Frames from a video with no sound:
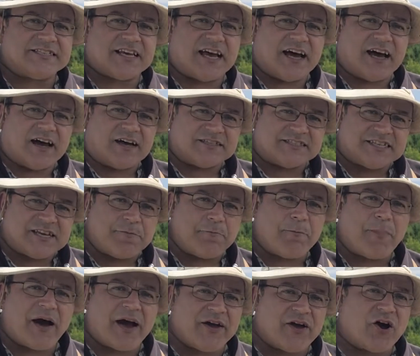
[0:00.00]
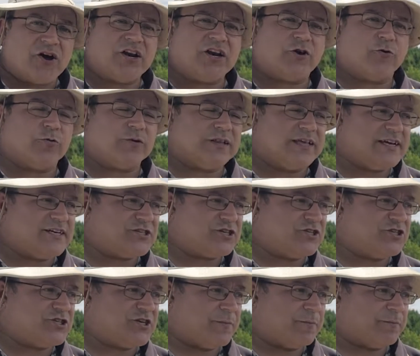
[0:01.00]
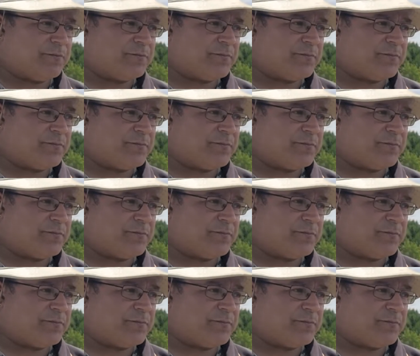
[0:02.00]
a symbiotic relationship.